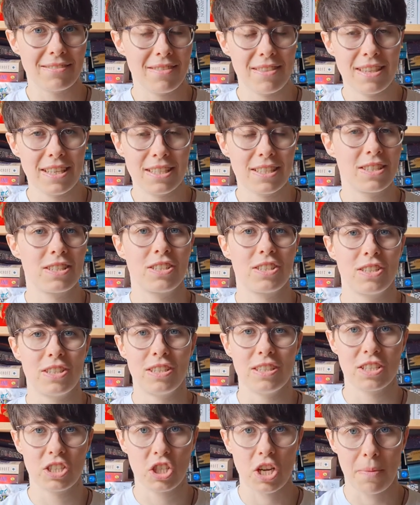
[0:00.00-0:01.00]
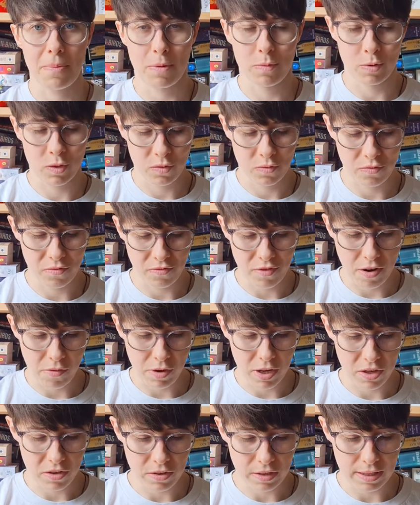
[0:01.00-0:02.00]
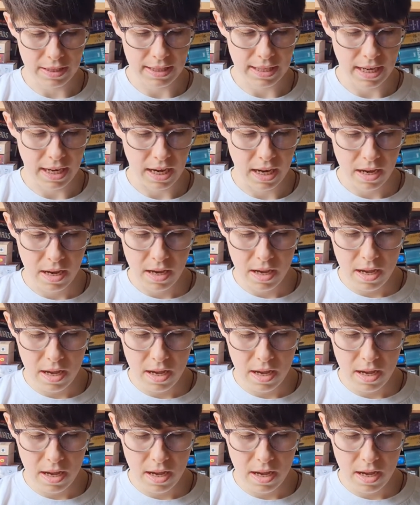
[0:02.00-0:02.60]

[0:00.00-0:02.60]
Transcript: this chapter was very interesting.